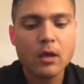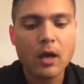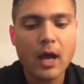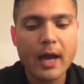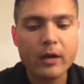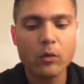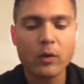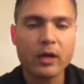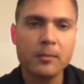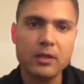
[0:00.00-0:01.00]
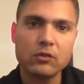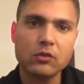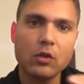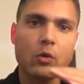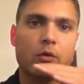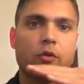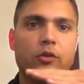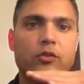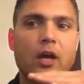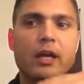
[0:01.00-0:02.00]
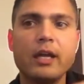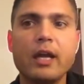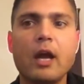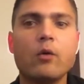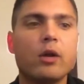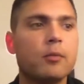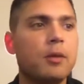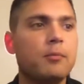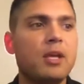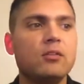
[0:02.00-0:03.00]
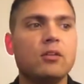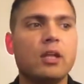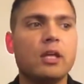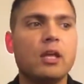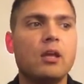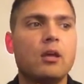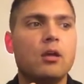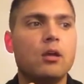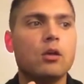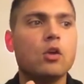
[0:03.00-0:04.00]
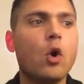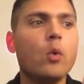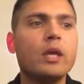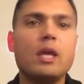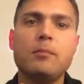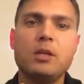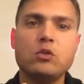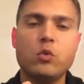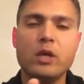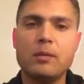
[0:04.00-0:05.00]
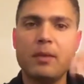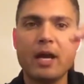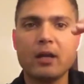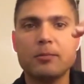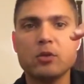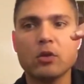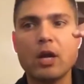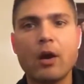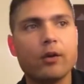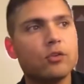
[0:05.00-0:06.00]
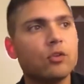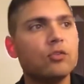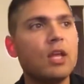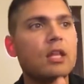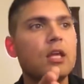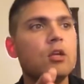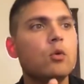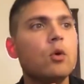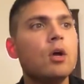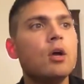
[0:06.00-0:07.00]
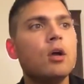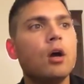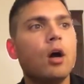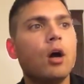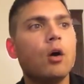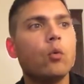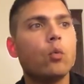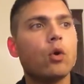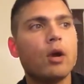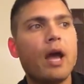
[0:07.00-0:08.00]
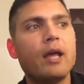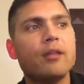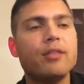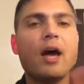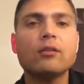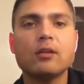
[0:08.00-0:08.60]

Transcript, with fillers: I don't recommend slow reverse dieting. I recommend basically like going in between back up to your calories. So say that you uh, were had a thousand